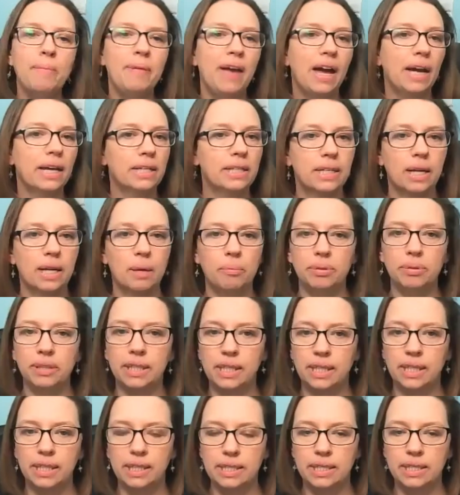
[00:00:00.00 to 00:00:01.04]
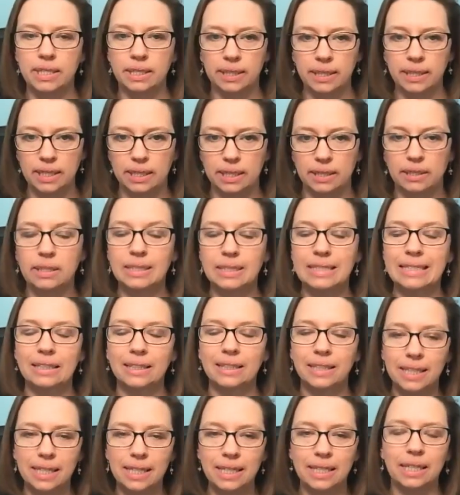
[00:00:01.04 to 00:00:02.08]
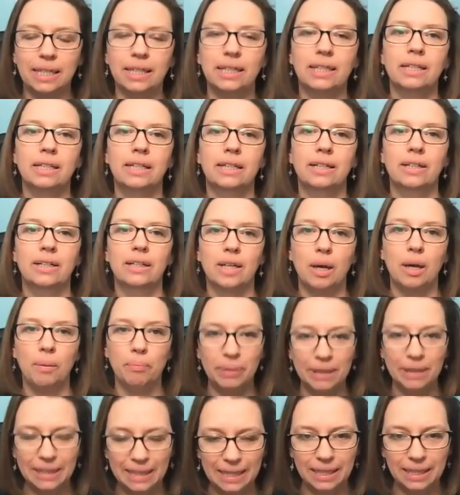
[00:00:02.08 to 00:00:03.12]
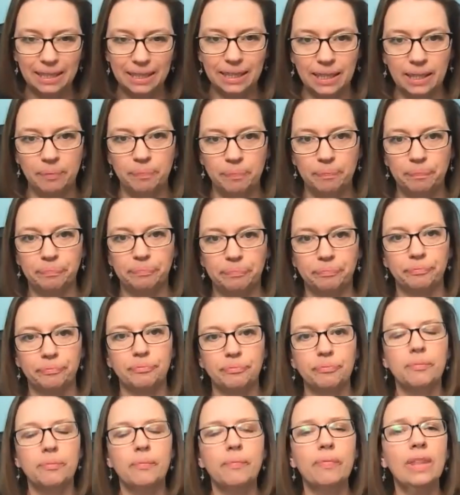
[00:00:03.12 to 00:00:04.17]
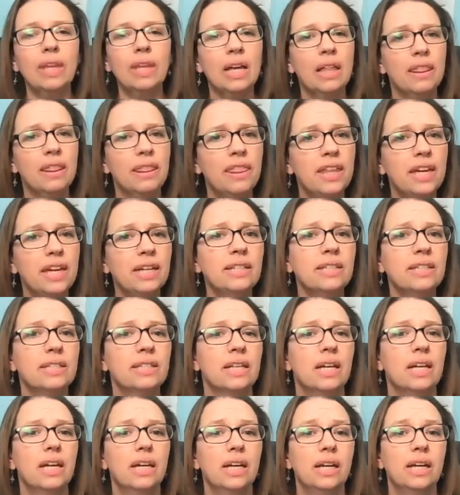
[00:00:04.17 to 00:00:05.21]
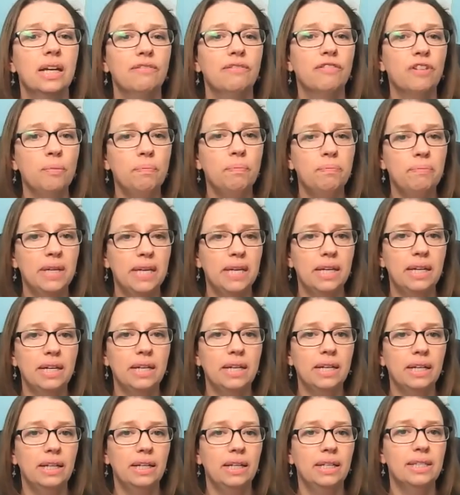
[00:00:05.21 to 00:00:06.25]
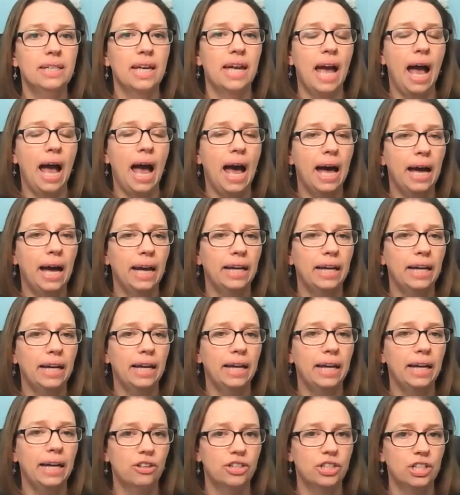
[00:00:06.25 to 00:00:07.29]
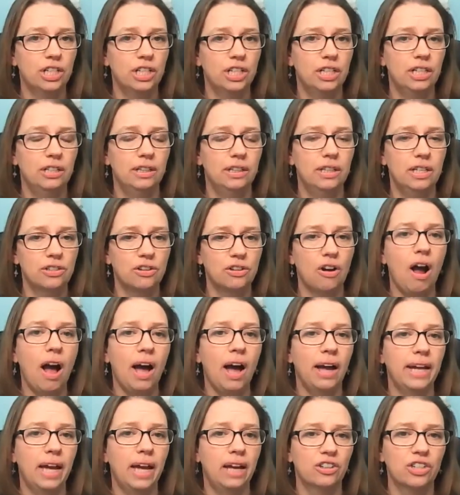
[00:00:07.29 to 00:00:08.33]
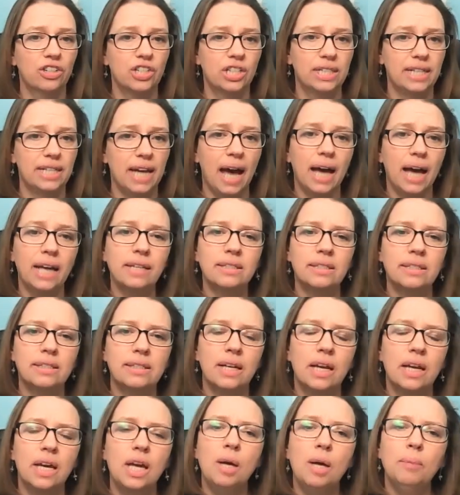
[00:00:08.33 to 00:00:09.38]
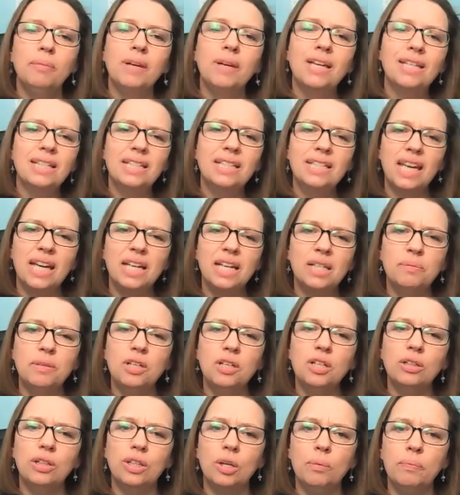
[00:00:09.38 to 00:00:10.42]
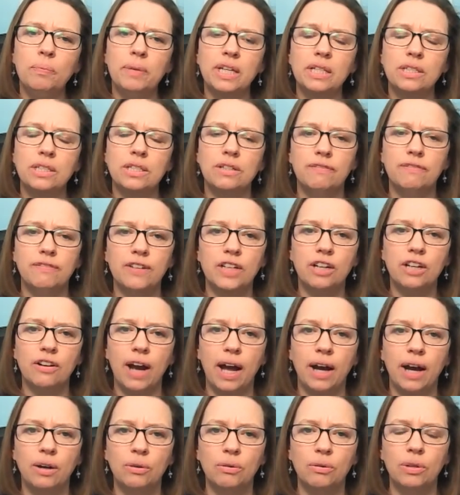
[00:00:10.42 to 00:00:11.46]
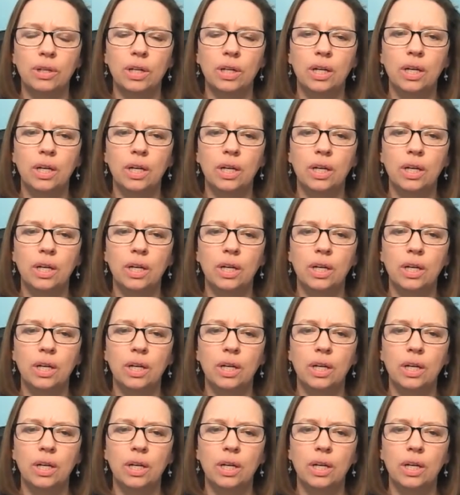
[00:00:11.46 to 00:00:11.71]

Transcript: I complete it, delete it completely. This for me is a high energy. These are high energy tasks because it takes me a little bit to figure out,